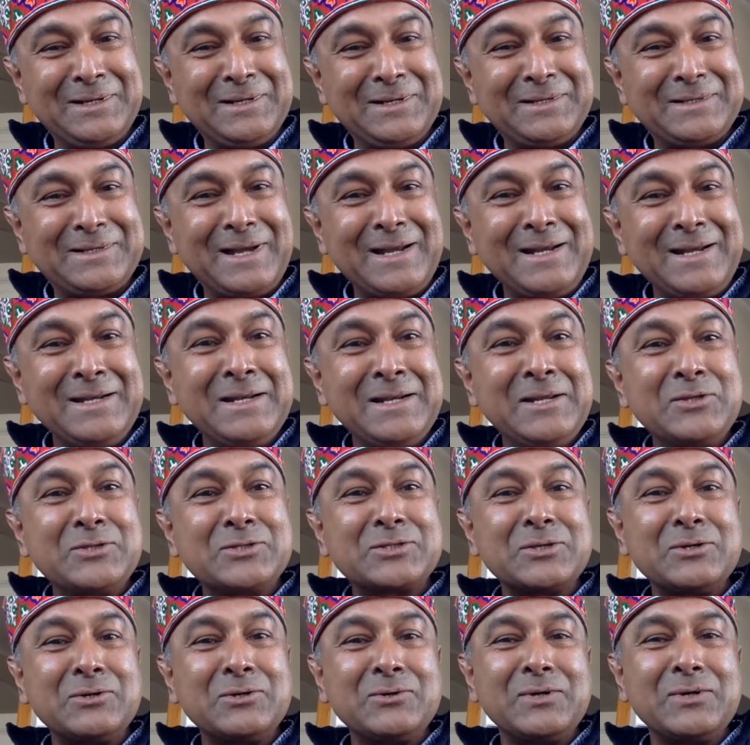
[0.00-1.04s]
right?
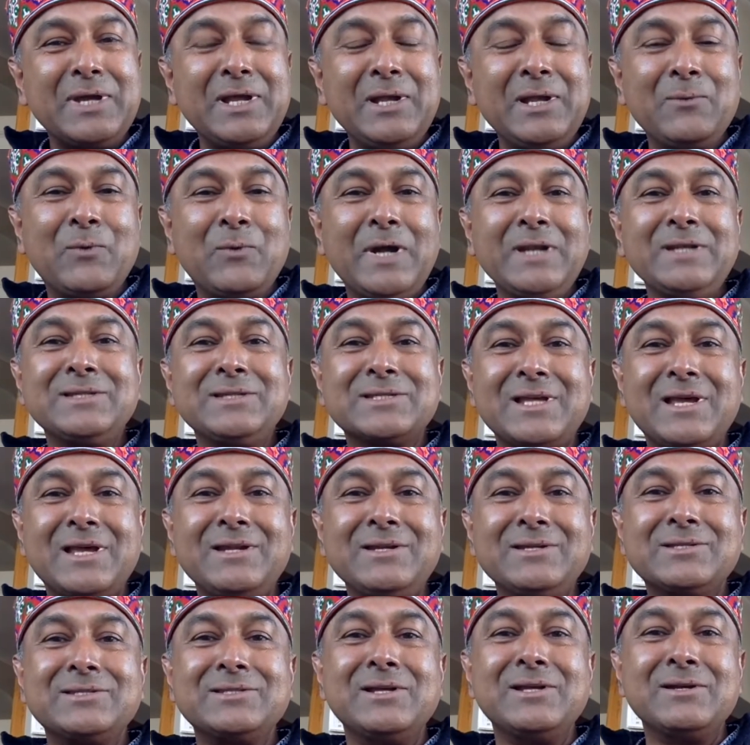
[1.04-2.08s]
So in one
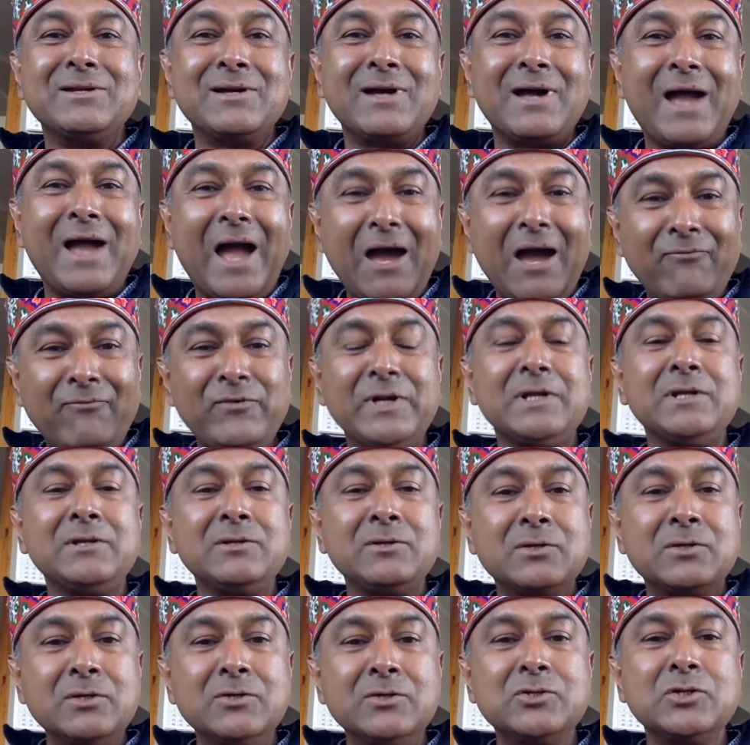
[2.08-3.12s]
sense, the African
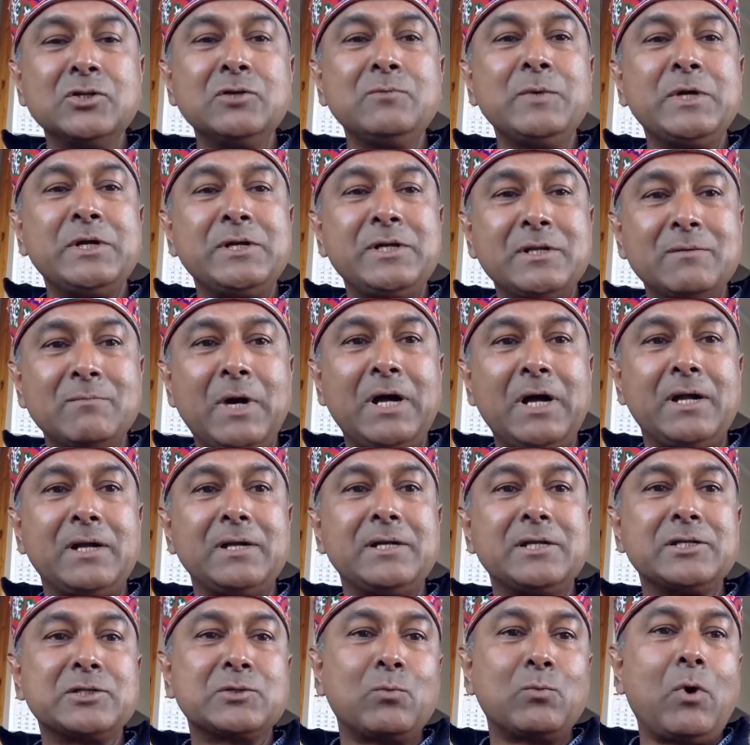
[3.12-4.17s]
consumer
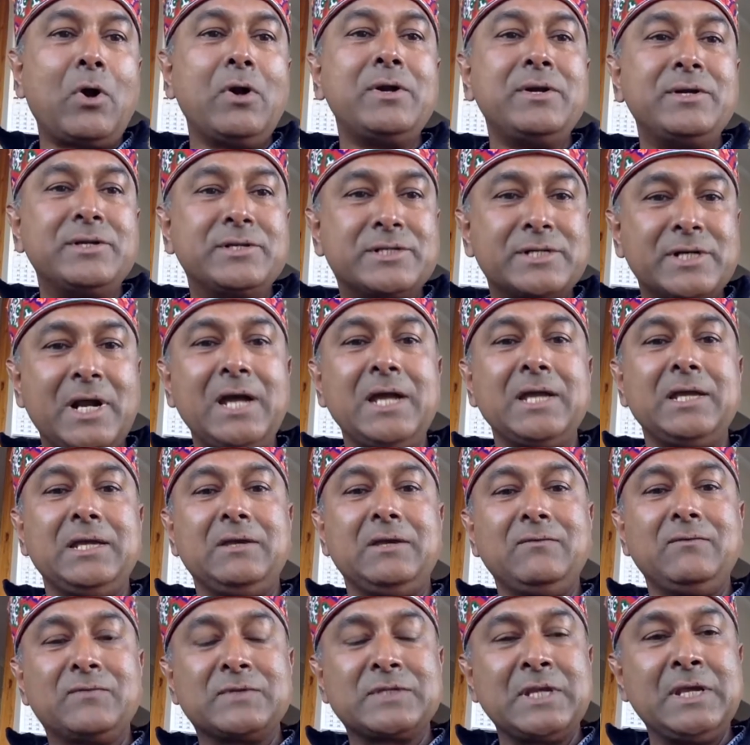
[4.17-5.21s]
demand is what
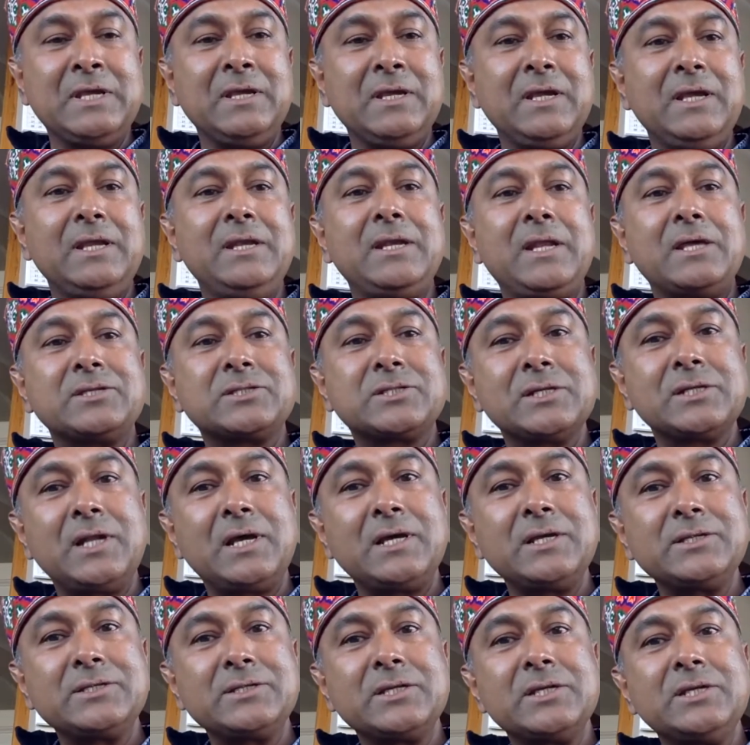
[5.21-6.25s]
drives
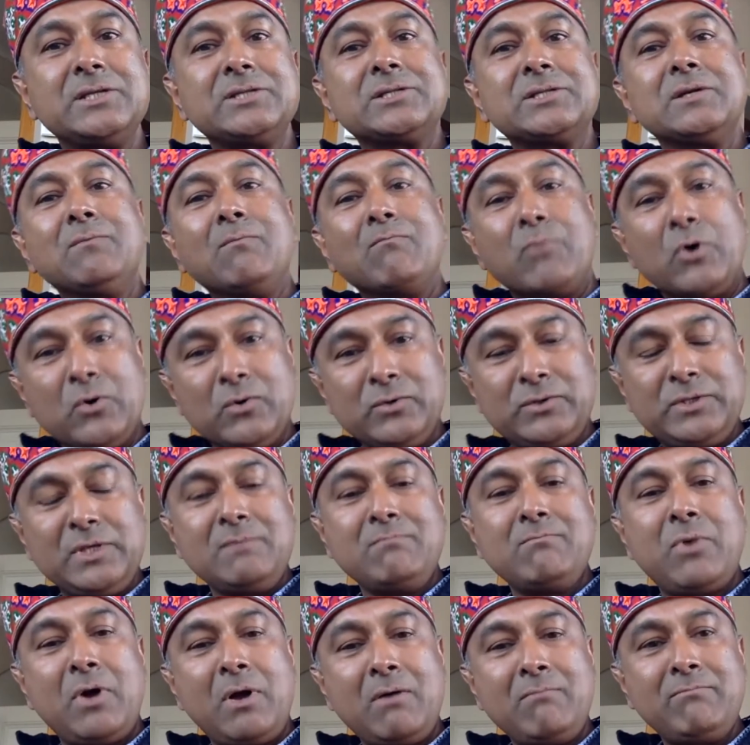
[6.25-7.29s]
industrialization both
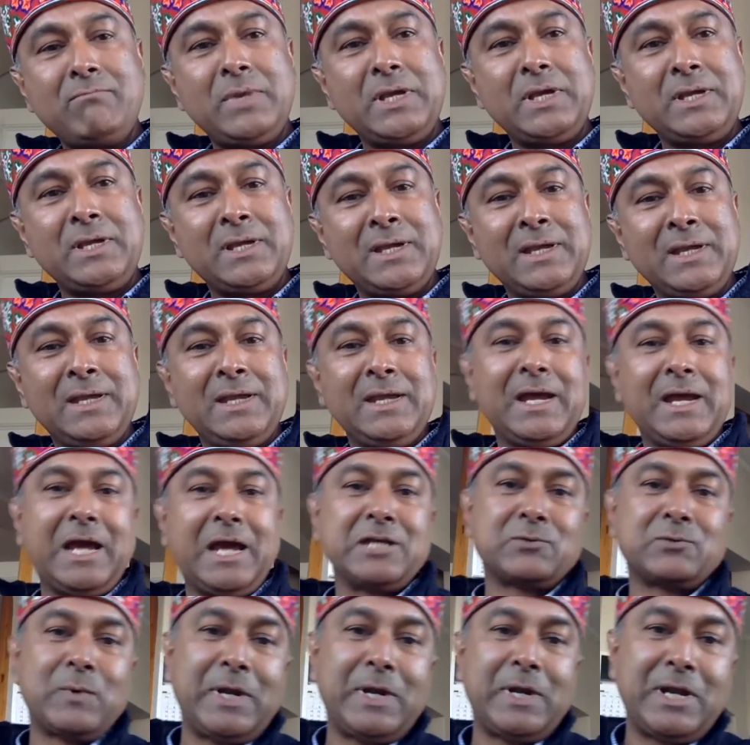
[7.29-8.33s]
in Bombay
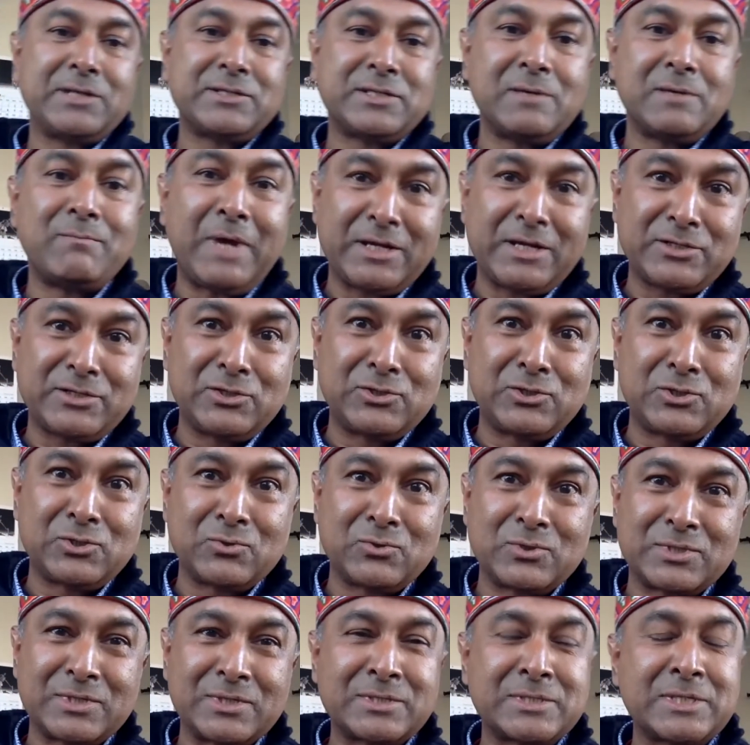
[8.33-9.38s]
as well as in
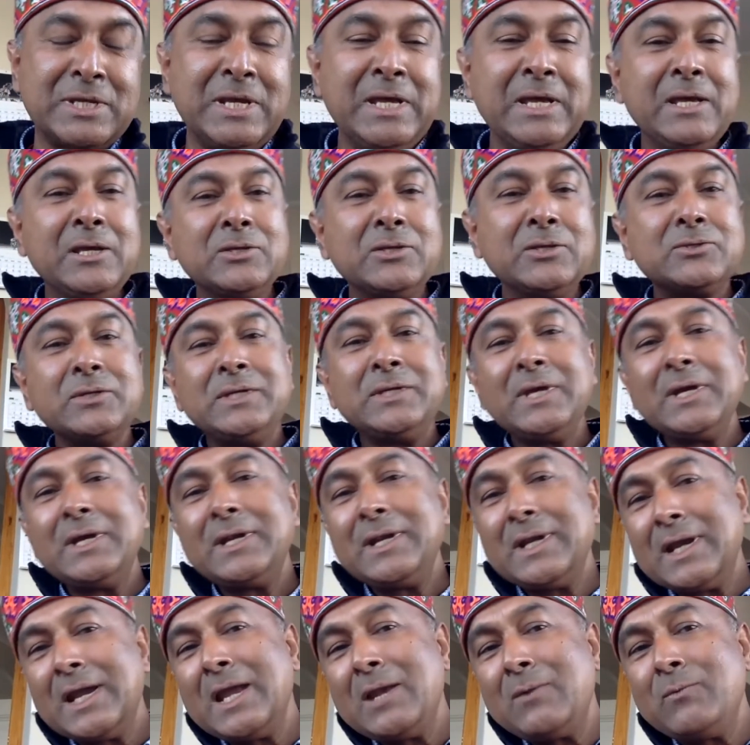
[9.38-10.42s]
Massachusetts. So here
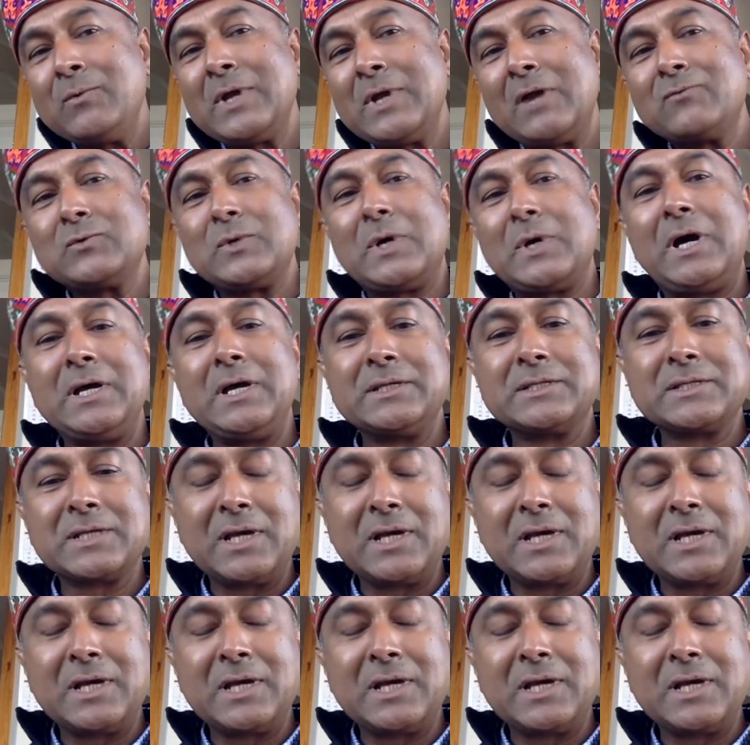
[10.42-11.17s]
again, we have to ask